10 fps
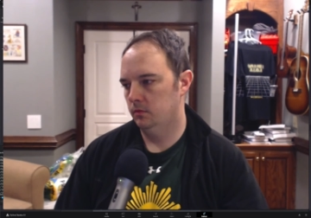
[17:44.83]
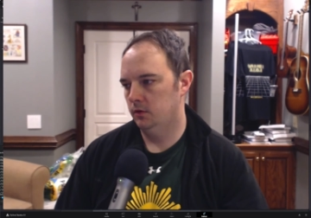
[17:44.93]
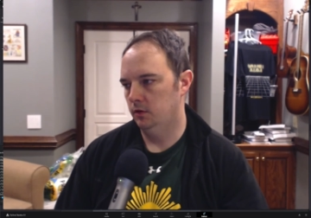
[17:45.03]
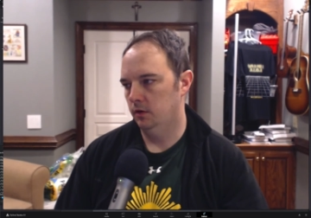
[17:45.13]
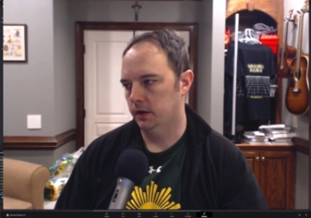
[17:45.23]

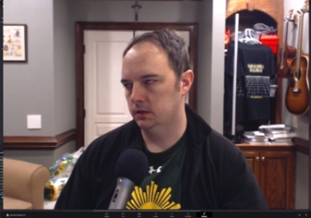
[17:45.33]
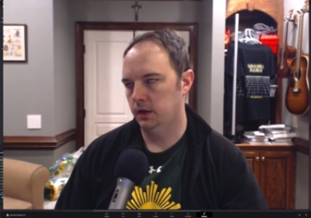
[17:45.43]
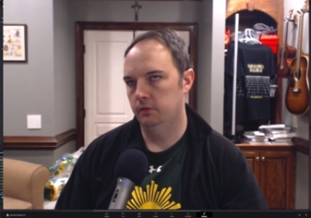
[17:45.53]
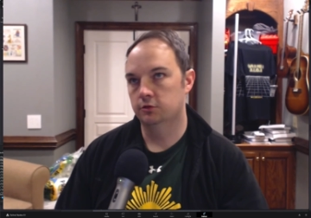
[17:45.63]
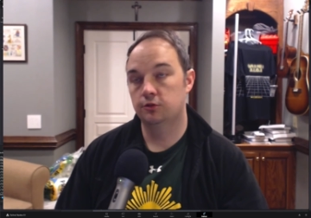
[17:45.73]
I guess I have a
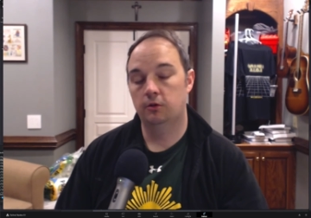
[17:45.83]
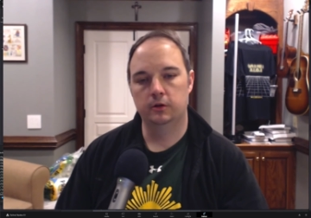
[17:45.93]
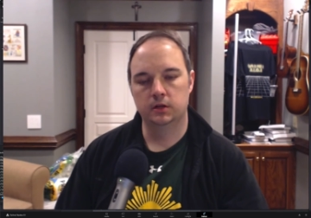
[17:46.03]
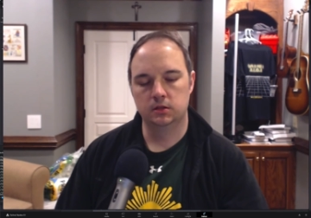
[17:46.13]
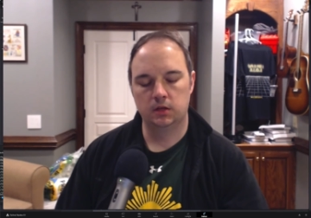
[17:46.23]
stronger
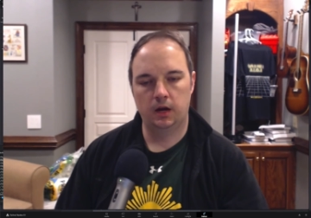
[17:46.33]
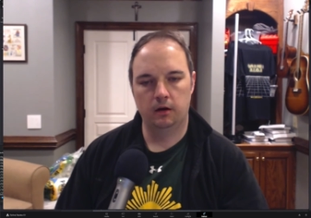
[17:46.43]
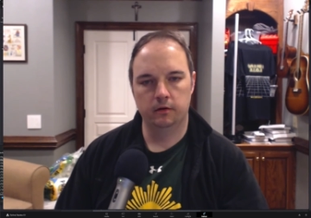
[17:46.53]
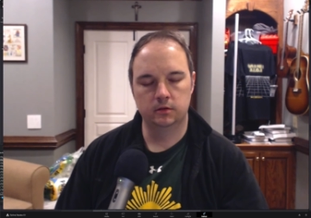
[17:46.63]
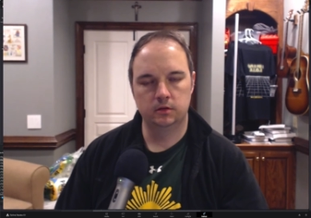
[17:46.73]
desire
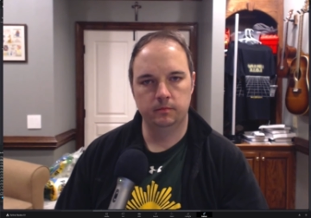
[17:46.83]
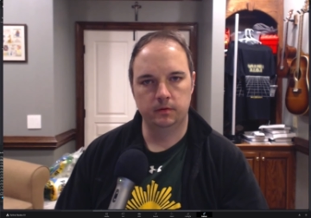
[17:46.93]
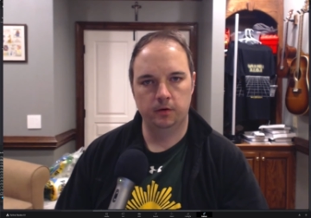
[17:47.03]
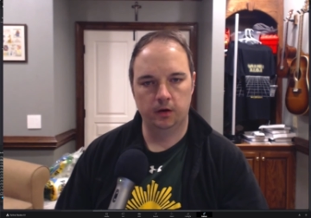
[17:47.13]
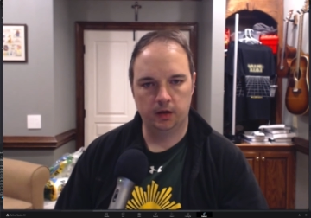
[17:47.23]
to be
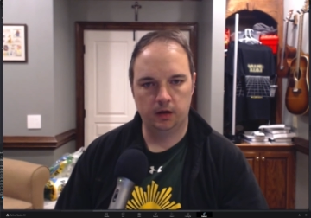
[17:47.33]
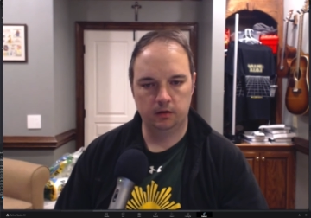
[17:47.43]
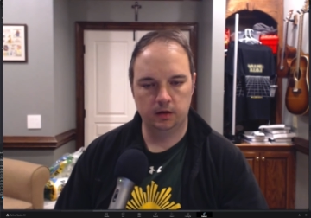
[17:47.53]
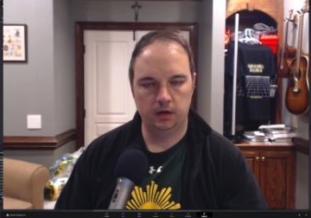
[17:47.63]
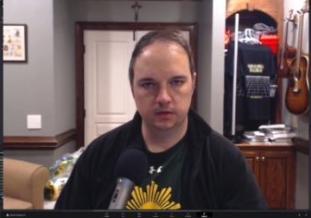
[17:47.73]
putting out
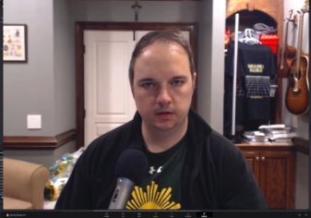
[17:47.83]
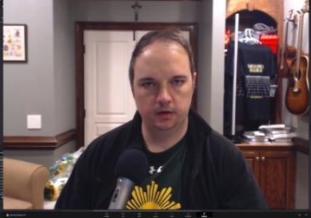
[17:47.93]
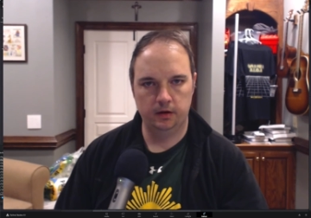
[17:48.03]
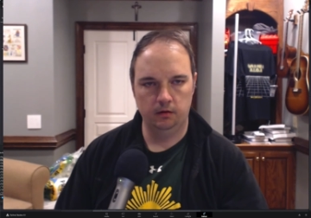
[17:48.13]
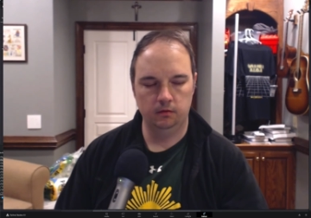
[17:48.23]
content
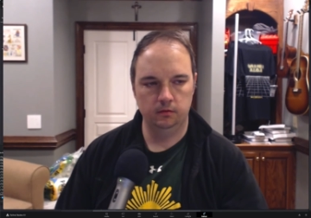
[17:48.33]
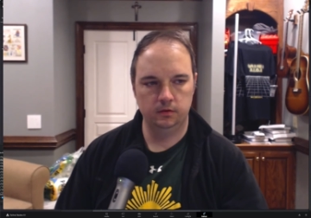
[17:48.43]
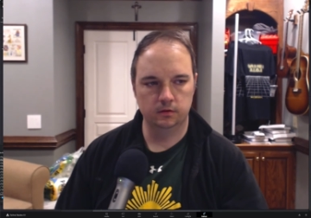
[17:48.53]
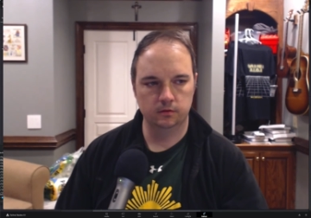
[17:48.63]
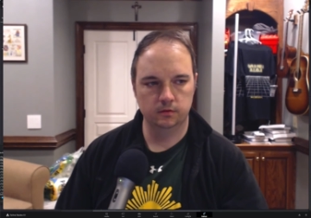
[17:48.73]
now. This
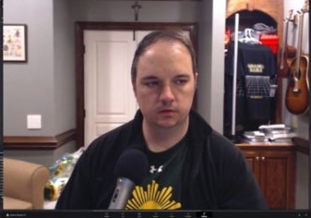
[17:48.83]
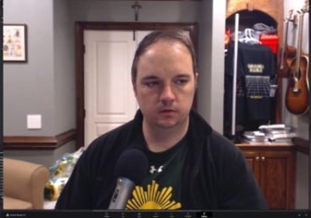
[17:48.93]
was,